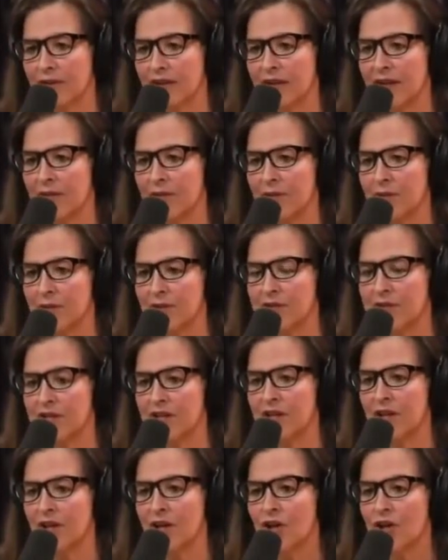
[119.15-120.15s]
In other words,
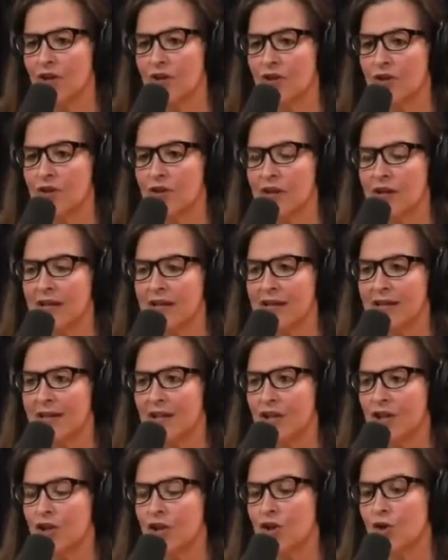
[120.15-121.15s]
her
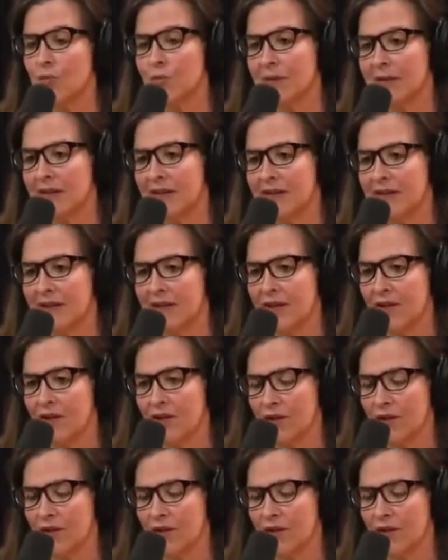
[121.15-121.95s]
human